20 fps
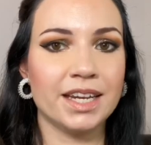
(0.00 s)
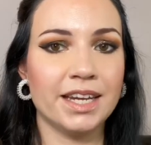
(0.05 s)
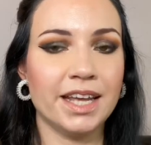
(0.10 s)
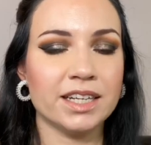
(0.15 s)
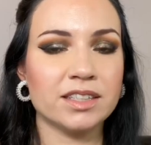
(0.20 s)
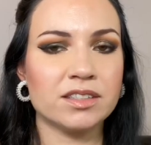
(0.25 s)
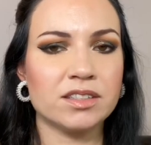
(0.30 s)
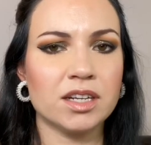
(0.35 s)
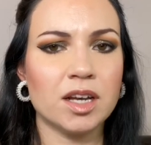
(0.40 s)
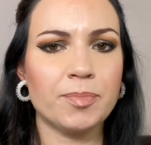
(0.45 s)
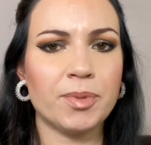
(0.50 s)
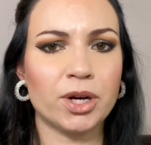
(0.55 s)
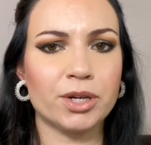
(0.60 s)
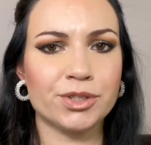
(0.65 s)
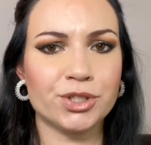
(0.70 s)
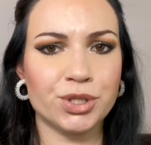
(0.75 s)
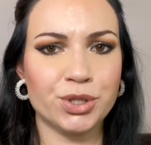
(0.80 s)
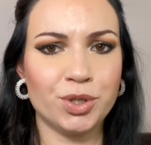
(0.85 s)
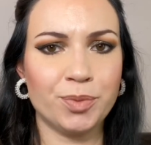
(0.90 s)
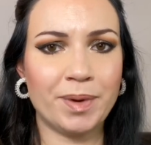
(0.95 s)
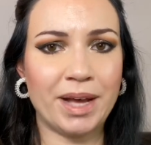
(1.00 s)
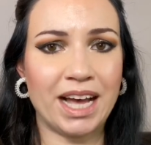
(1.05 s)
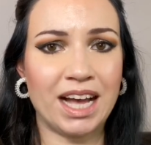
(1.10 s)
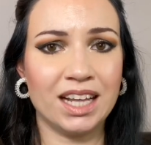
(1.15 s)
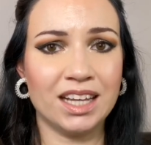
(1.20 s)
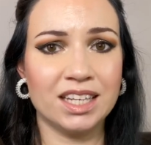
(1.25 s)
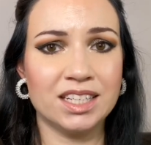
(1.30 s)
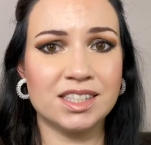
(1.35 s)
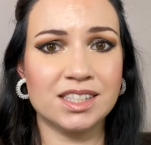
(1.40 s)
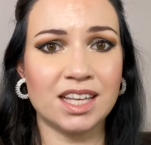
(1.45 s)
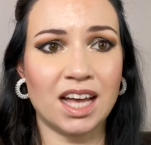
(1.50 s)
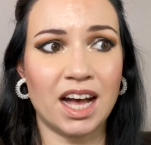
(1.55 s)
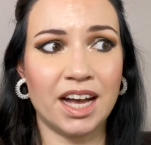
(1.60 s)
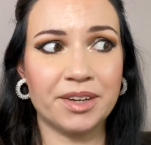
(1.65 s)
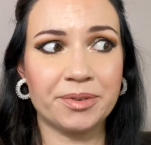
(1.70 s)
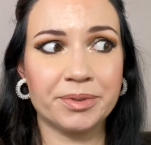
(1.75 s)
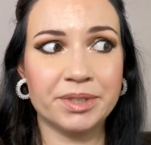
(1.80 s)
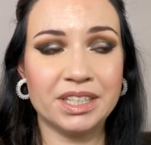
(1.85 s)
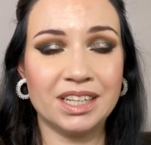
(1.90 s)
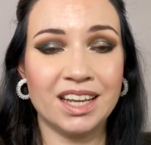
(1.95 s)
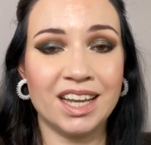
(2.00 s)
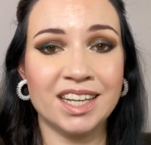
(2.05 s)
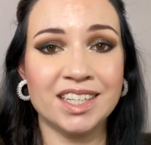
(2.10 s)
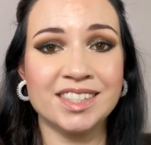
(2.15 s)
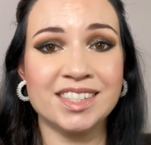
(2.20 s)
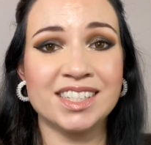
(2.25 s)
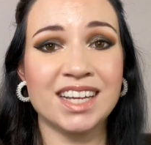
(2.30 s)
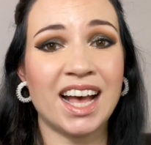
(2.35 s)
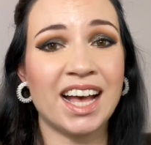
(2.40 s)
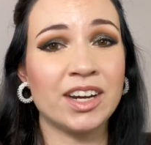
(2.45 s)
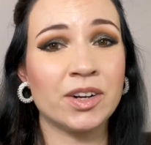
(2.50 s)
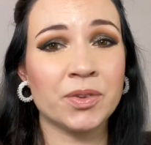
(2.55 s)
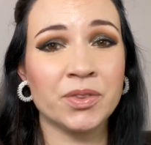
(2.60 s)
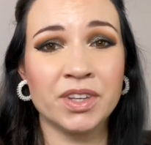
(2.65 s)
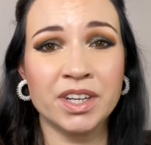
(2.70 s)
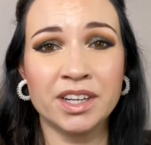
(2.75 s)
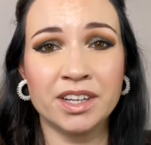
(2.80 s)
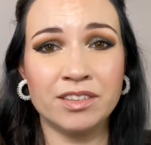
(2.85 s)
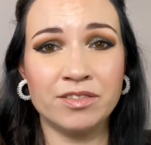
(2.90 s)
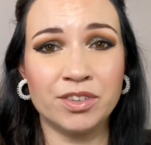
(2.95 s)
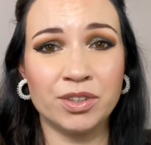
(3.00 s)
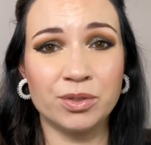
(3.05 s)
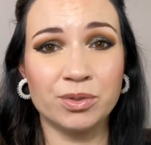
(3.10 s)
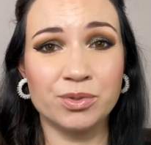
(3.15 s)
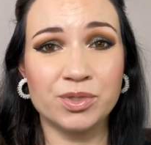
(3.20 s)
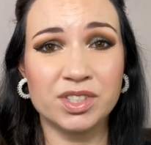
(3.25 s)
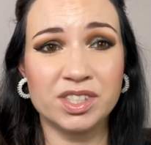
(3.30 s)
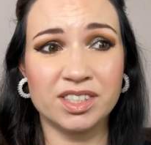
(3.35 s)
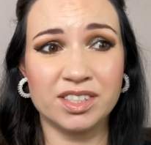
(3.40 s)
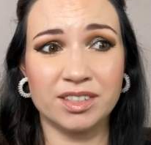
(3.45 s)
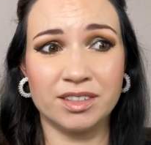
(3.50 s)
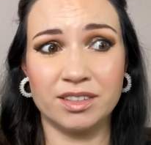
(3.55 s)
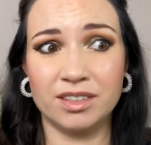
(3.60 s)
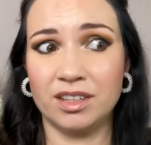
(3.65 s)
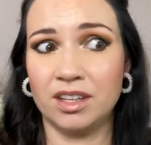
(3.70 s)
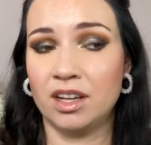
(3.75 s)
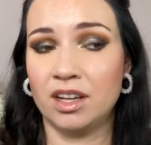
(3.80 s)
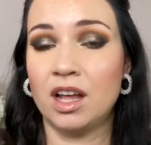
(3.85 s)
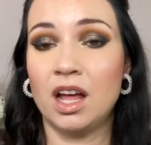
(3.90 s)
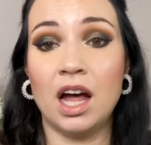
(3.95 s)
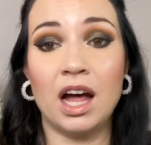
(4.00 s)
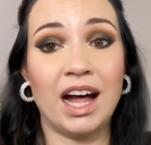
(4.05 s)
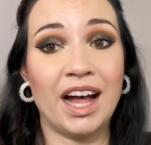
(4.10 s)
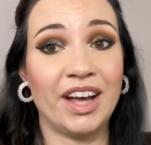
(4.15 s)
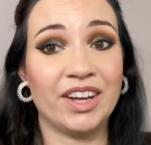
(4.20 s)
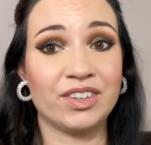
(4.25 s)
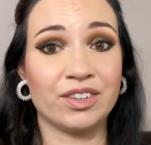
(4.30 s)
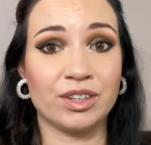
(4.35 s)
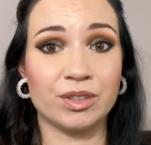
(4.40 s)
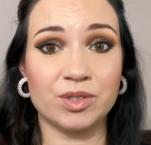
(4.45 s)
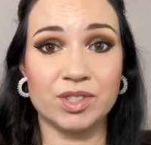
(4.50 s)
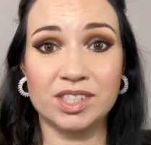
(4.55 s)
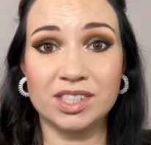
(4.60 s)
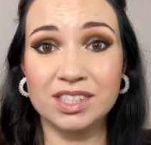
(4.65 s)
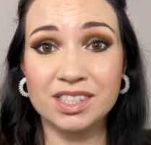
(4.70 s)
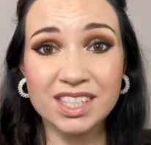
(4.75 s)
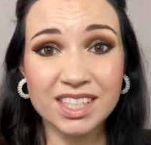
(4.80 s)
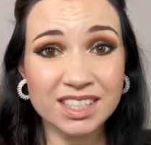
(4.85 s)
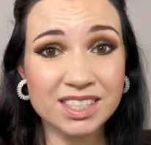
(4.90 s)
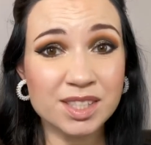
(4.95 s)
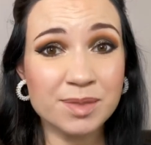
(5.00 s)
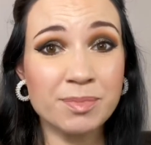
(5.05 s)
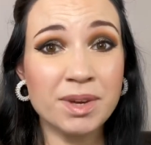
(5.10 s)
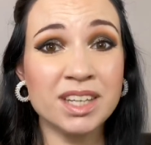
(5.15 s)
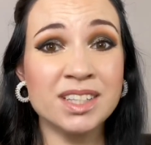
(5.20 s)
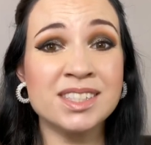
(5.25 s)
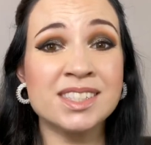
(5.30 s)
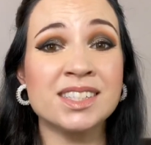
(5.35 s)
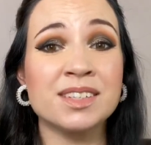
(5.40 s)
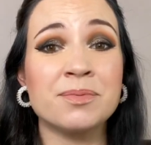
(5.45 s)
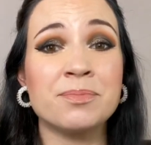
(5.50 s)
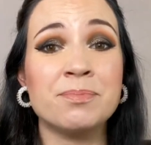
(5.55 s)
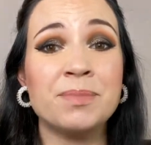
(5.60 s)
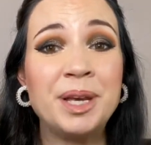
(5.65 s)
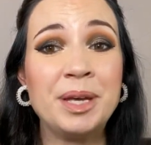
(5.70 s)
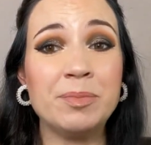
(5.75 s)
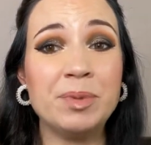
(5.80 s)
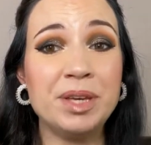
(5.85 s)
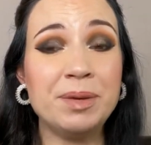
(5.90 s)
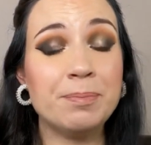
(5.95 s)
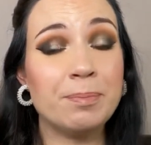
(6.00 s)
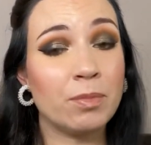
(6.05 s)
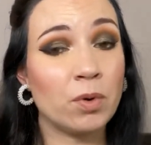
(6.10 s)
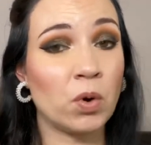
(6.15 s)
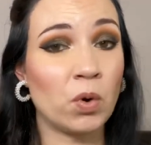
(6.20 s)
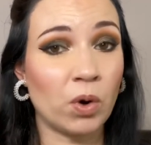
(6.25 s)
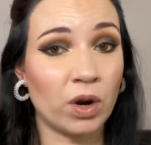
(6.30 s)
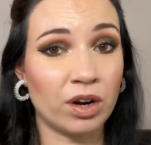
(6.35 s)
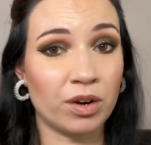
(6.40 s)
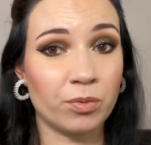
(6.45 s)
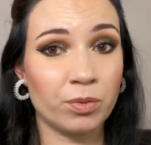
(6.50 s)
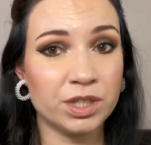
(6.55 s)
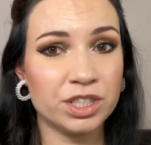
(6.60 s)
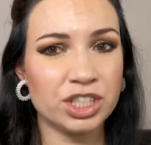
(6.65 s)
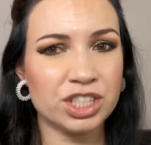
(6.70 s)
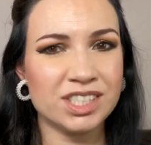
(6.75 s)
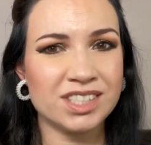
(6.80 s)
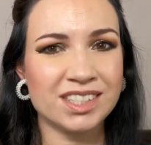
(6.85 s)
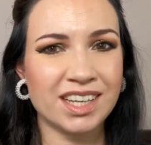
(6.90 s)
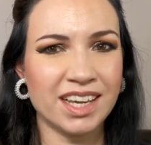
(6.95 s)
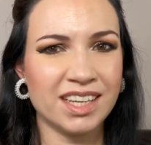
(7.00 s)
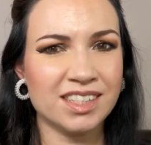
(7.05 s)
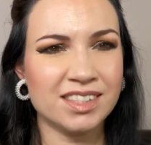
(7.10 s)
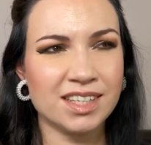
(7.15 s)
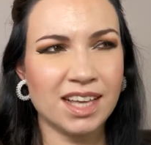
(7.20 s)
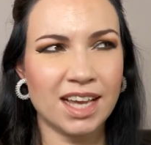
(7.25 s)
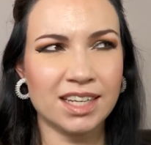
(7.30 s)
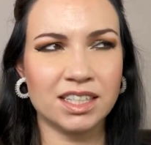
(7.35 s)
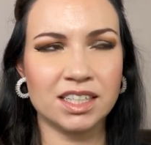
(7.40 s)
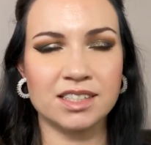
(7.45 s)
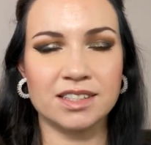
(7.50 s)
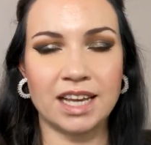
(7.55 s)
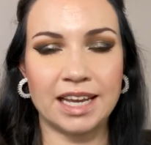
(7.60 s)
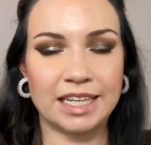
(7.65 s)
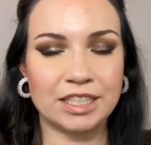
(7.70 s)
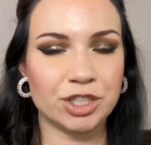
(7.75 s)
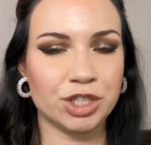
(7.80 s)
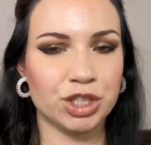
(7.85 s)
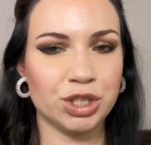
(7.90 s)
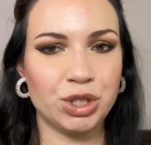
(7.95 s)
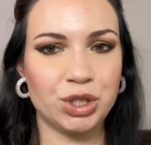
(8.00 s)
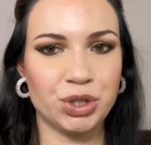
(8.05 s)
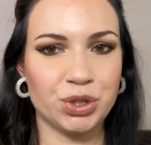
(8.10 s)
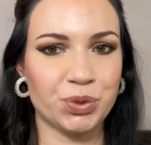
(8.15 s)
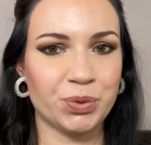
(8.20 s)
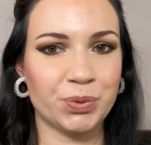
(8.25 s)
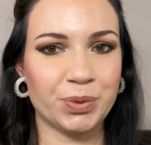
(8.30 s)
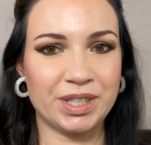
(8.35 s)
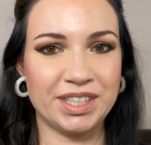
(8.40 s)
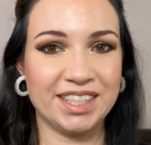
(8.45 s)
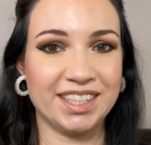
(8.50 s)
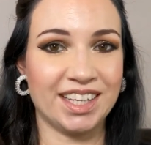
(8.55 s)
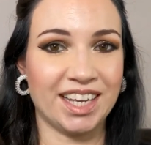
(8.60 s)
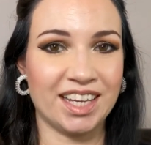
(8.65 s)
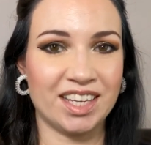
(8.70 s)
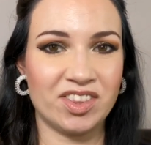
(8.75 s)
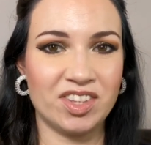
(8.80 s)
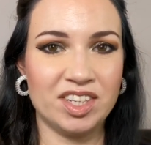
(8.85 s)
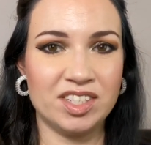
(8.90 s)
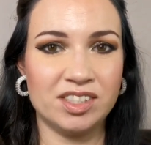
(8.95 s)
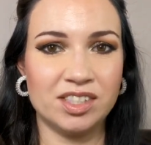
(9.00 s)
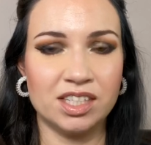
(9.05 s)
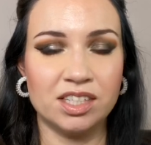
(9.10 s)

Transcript: Next up are two palettes I realized I don't think I've used in, I don't know, six months, maybe more, which is kind of sad because I actually do really like these.